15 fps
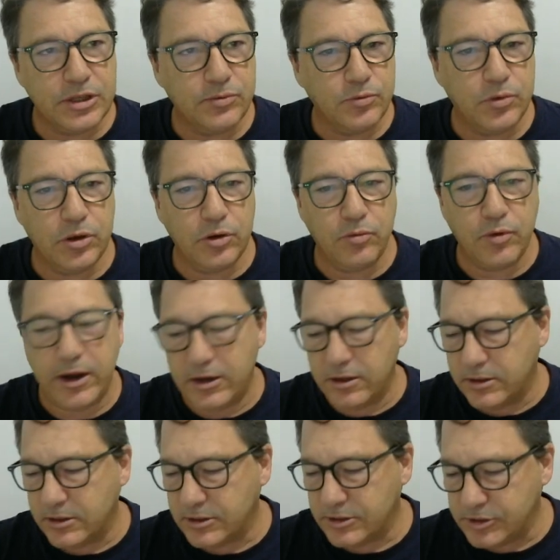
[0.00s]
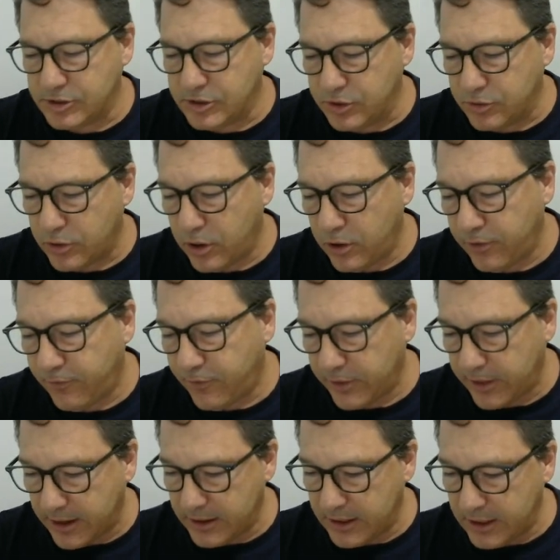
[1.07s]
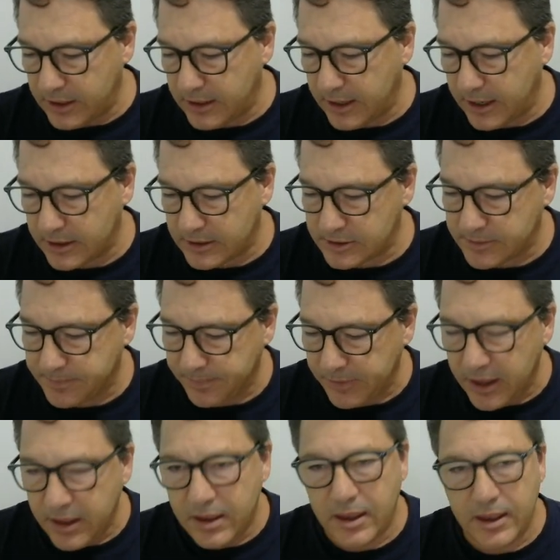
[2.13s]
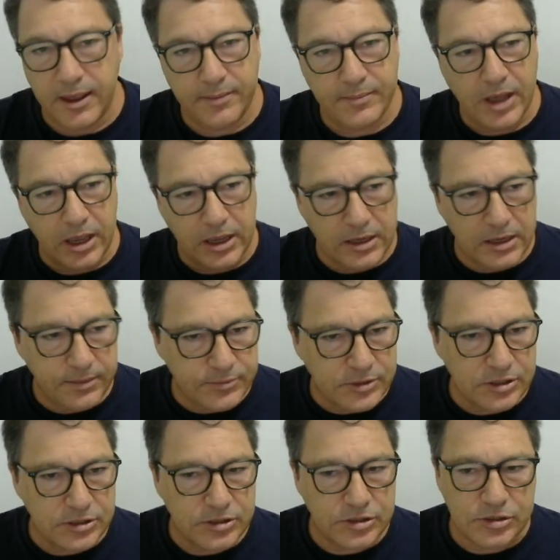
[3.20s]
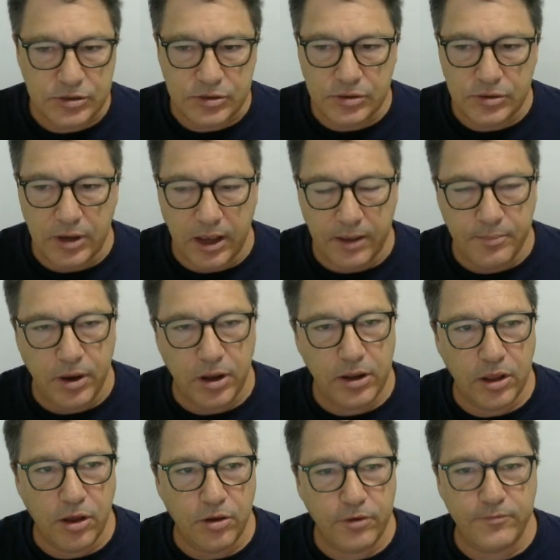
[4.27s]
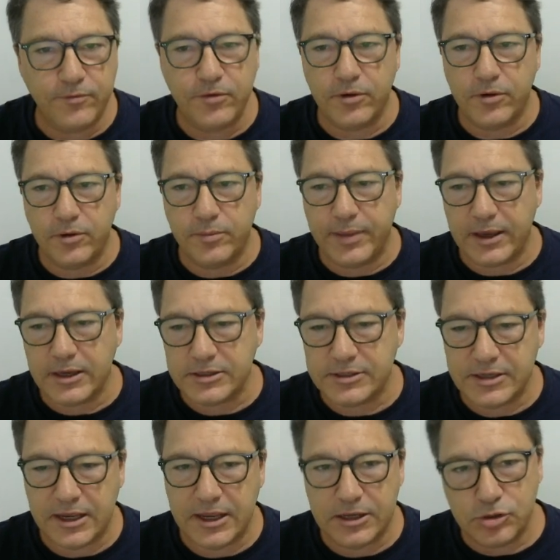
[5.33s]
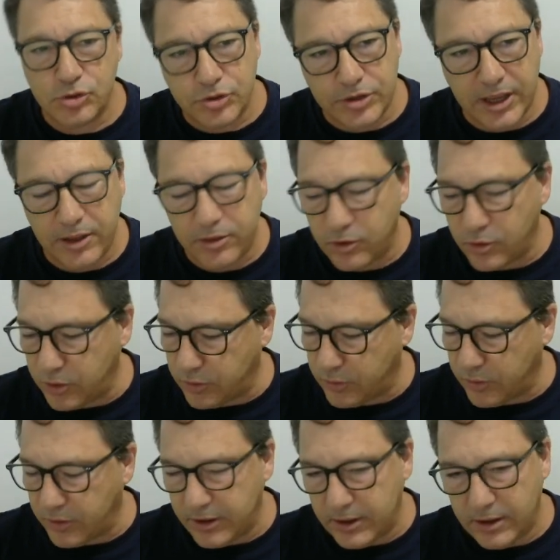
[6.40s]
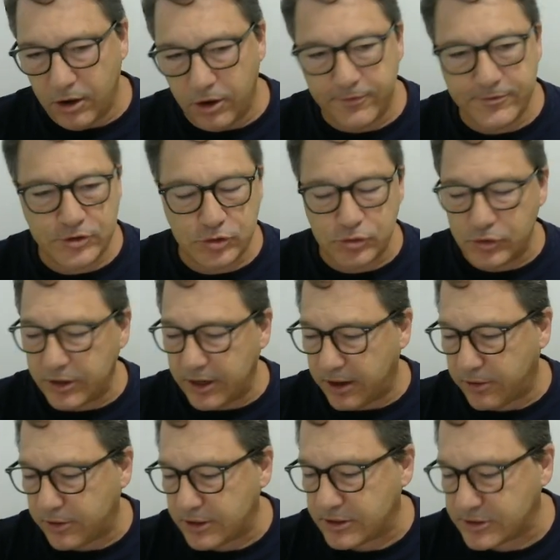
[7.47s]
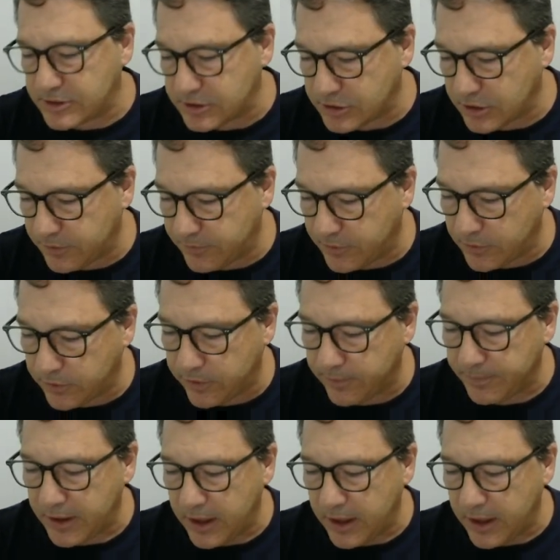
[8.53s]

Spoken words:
that were greater than 0 for that index. I clipped it to a polygon for Pakistan, took out the offshore areas and so forth,